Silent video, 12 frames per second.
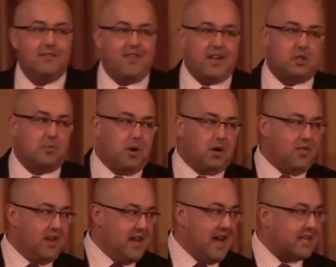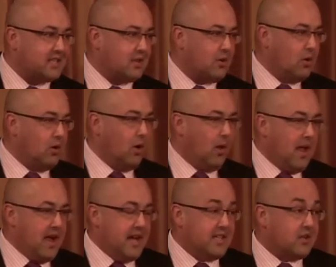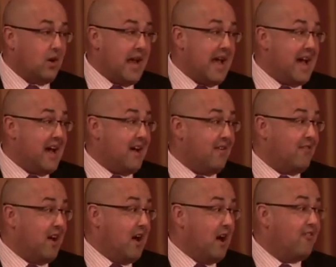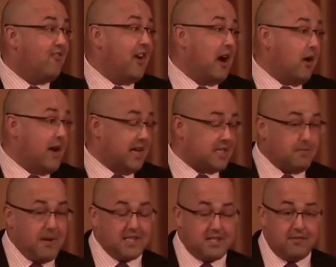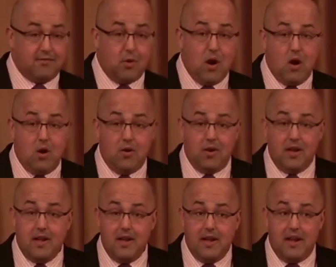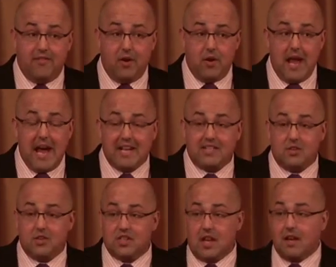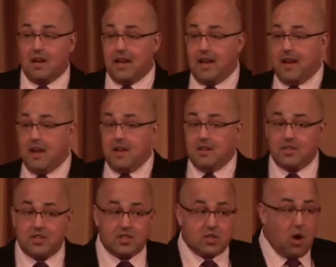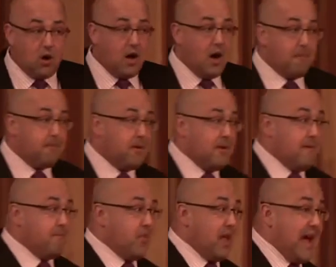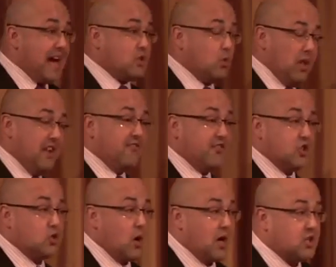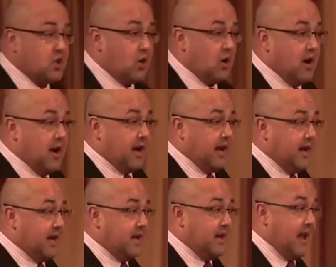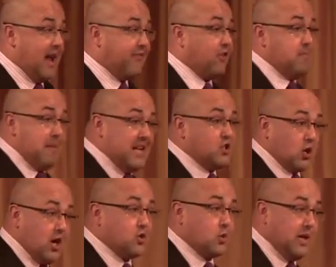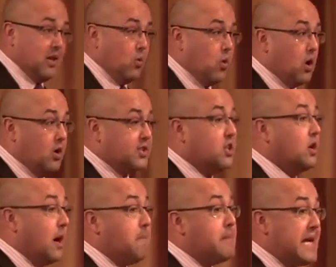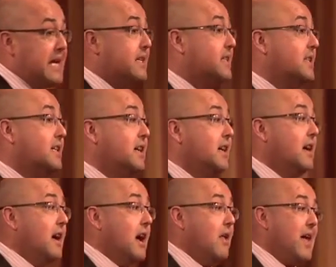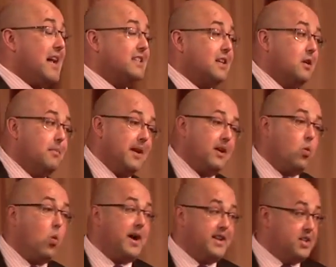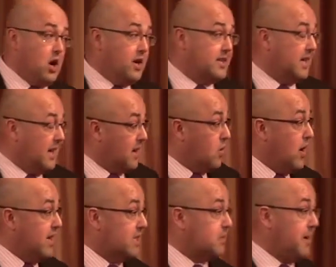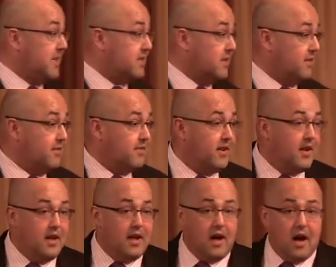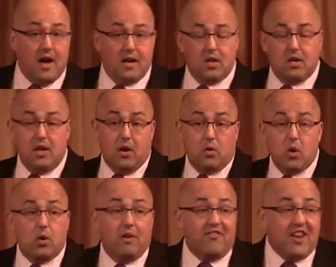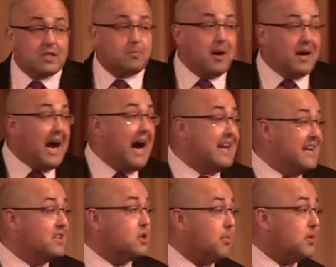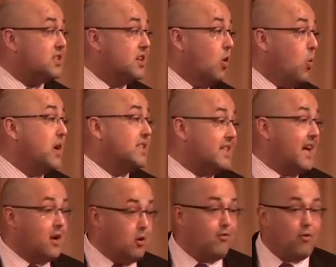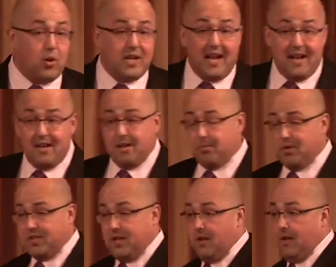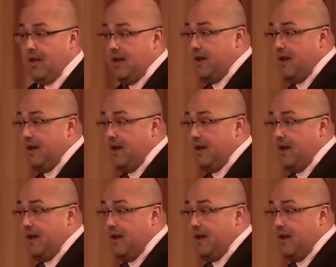Facebook, the next Google, is going to have a very expensive road if it has to suddenly start up actual infrastructure in every major country in the world to compete. And that's going to be quite daunting and quite expensive. Google and Facebook got into Brazil once they could afford to get into Brazil.